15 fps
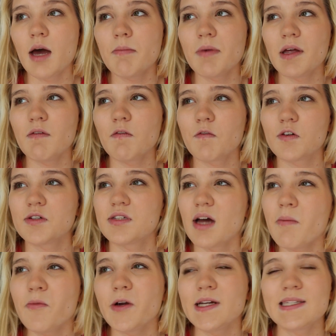But for
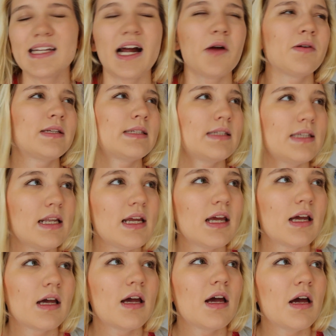some reason, I was
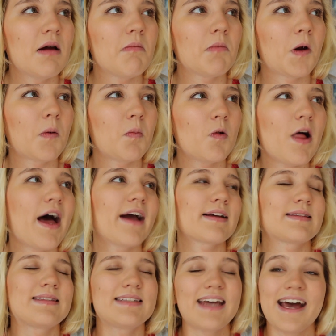sitting
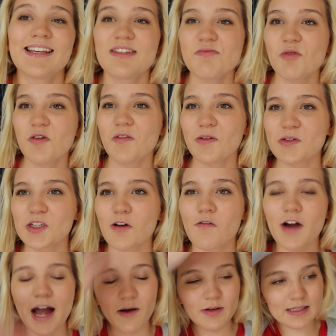perplexed as the movie was
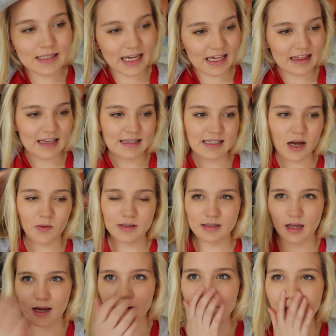over. I was like this. I was
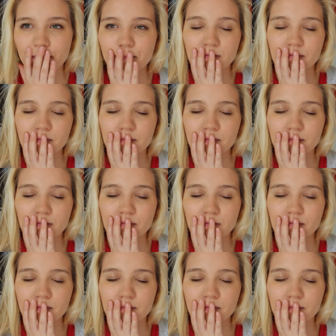like,